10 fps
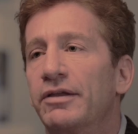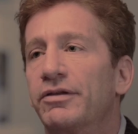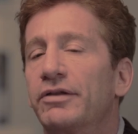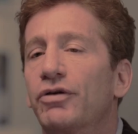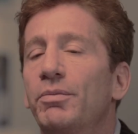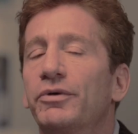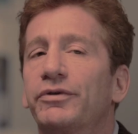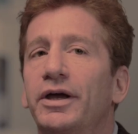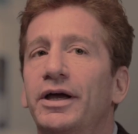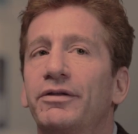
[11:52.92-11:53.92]
It's, it's, it's
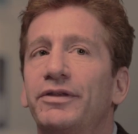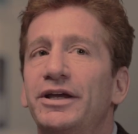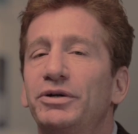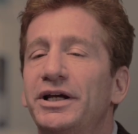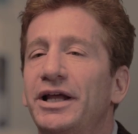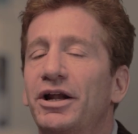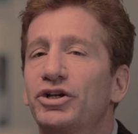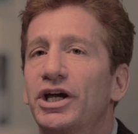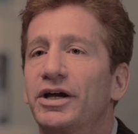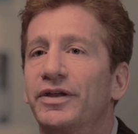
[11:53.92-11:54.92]
almost like, as the only
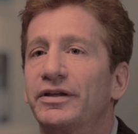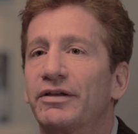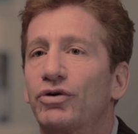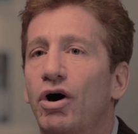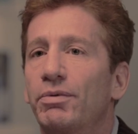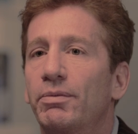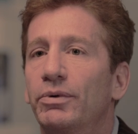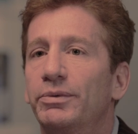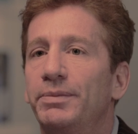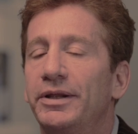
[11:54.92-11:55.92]
analogy I could think that's comparable